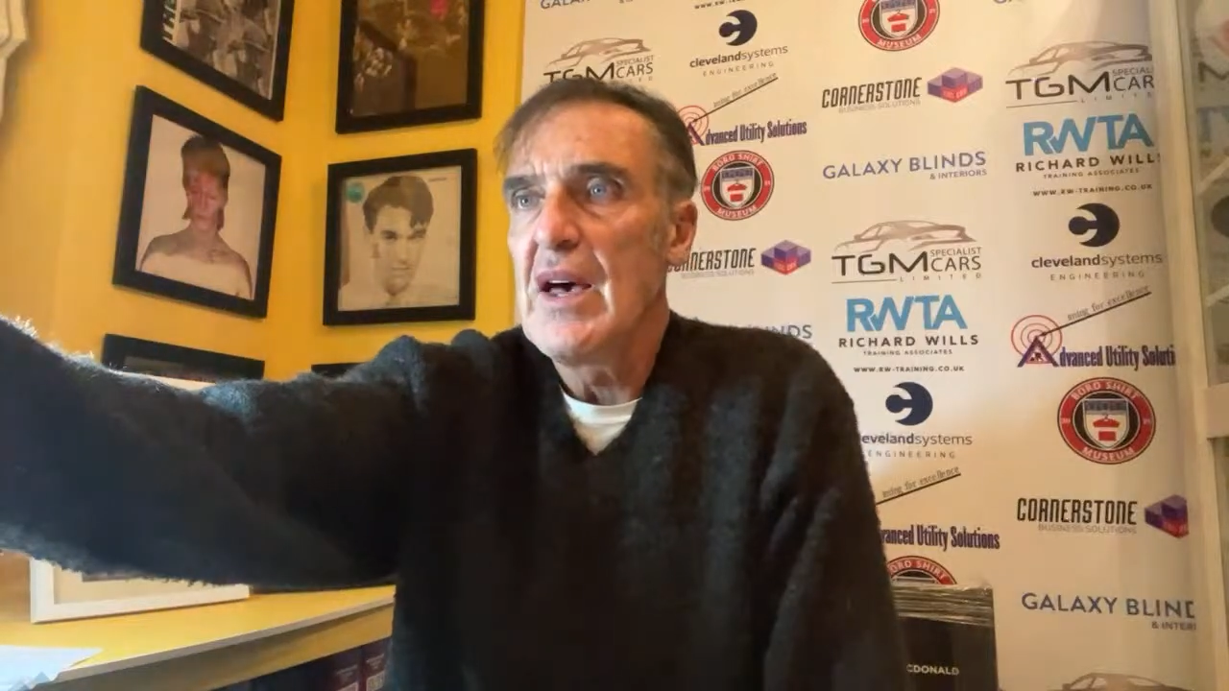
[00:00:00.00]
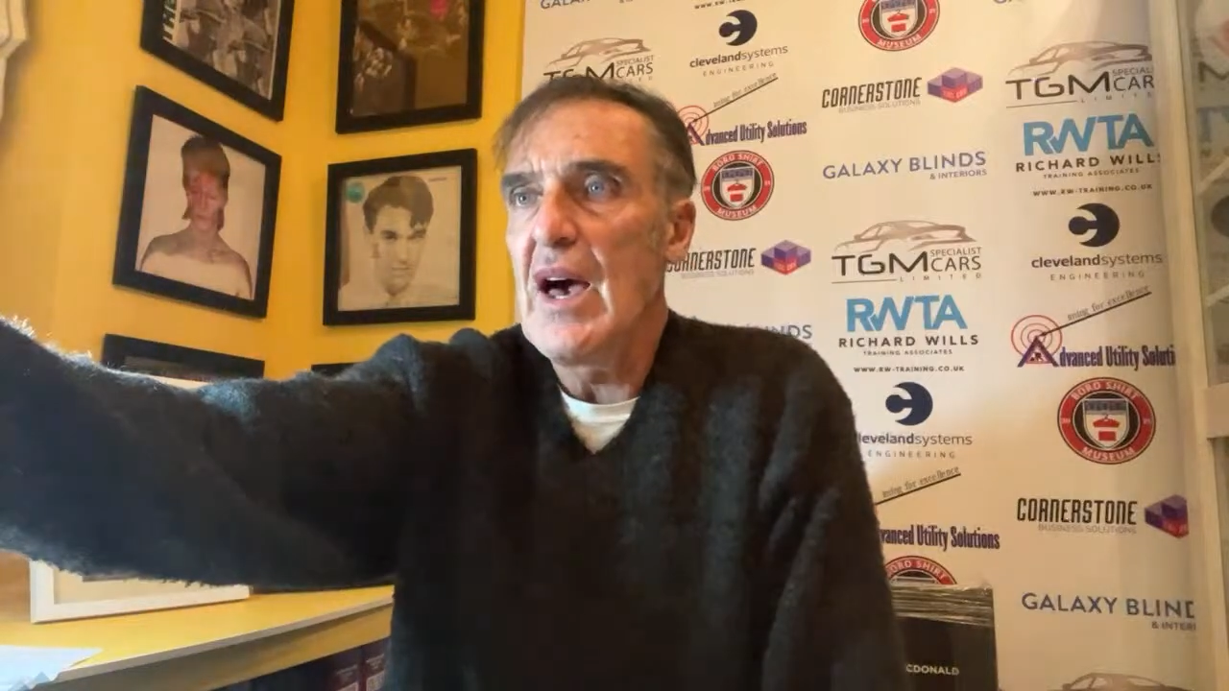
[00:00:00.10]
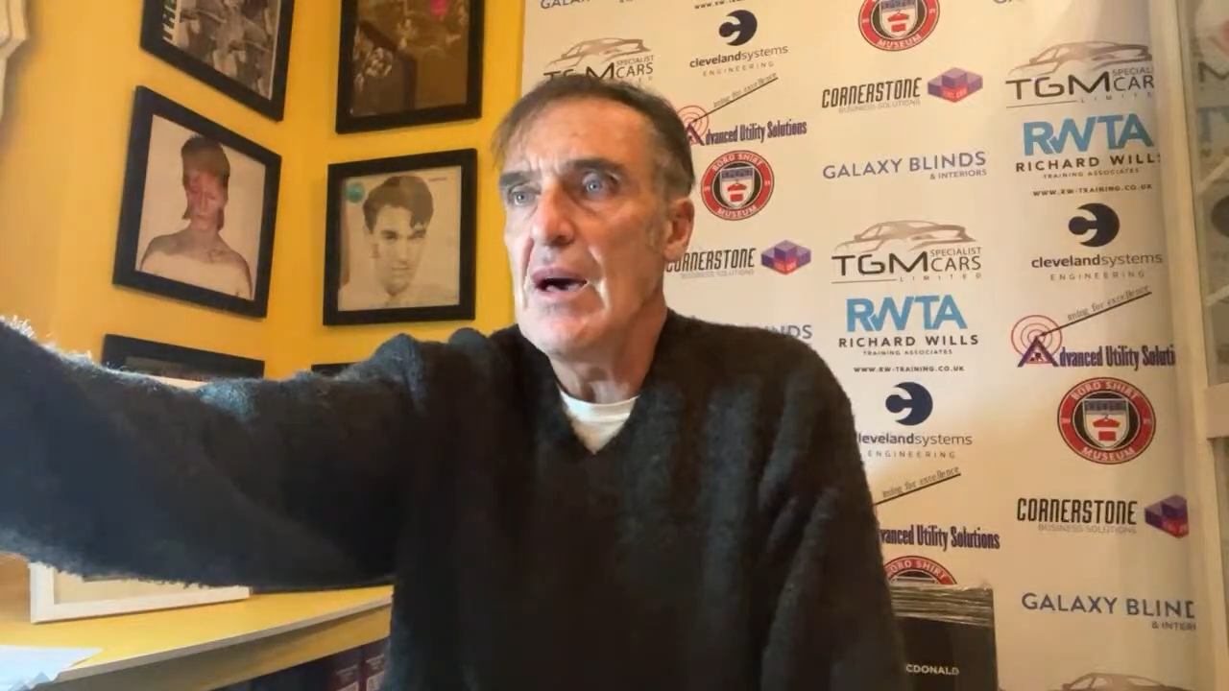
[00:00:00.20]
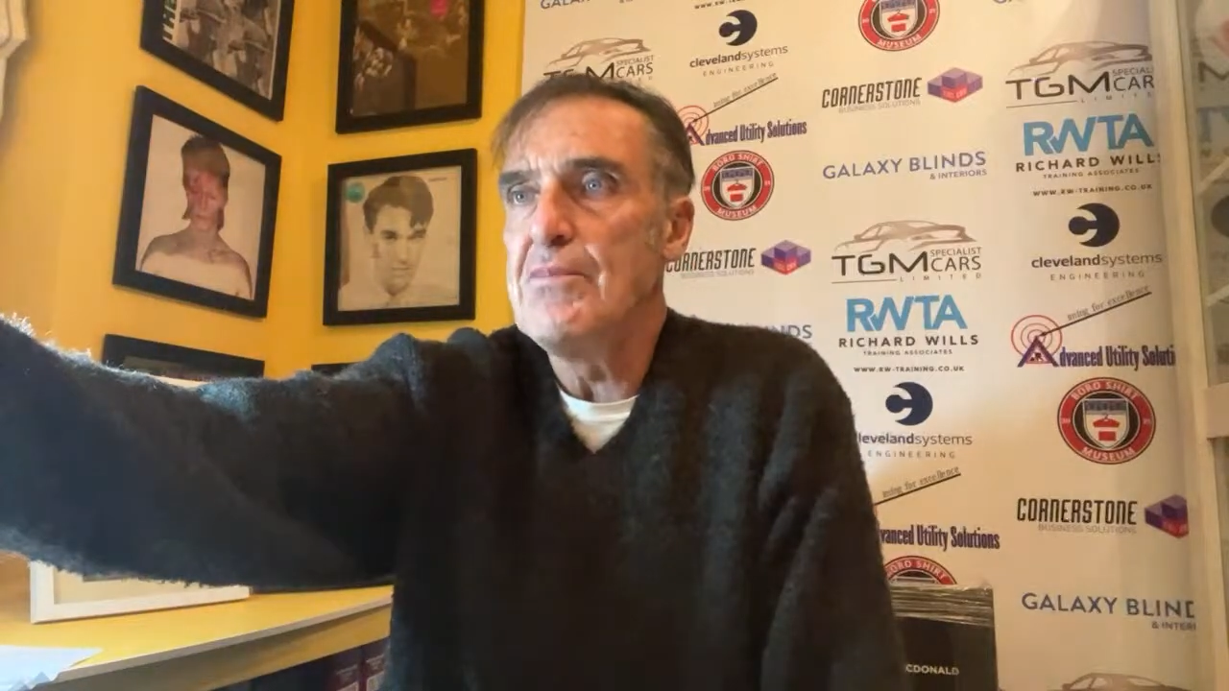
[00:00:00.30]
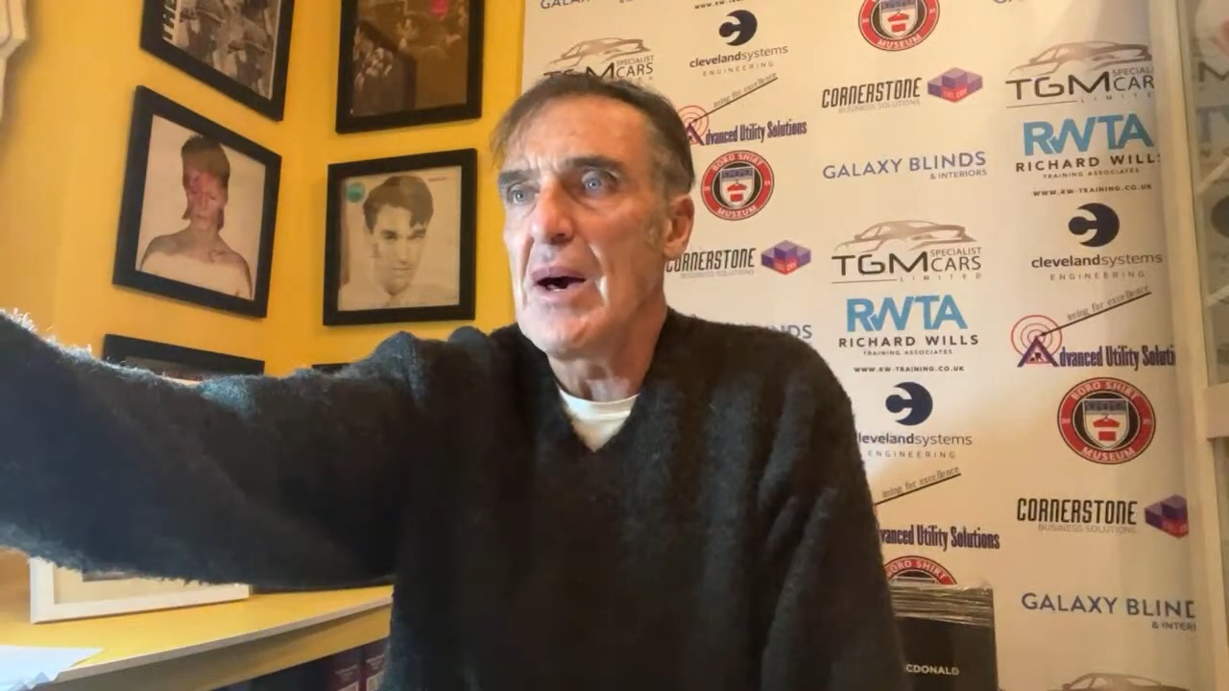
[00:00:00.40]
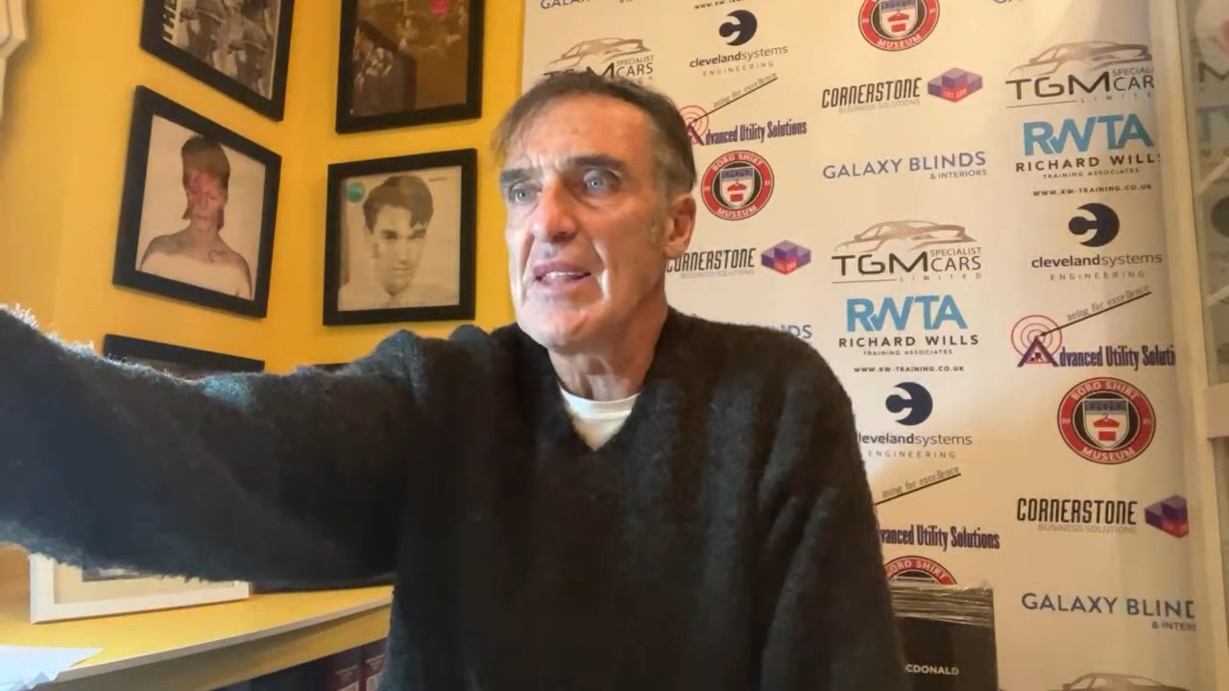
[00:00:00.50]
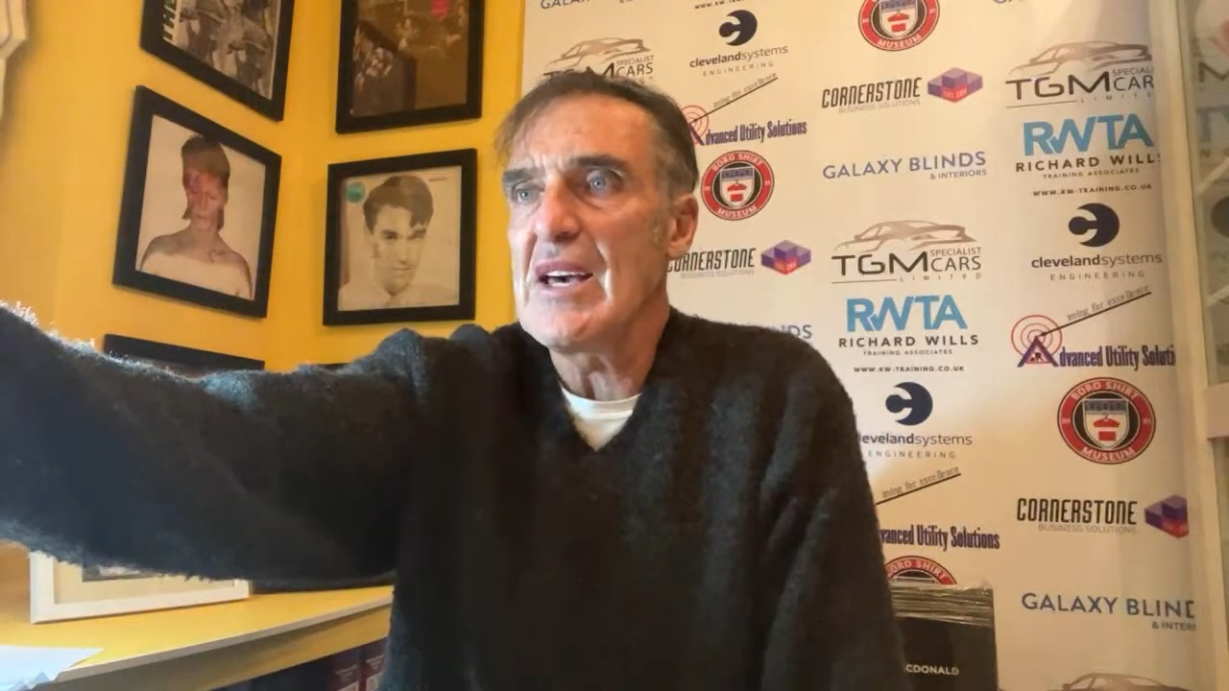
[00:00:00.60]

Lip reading: Bernie,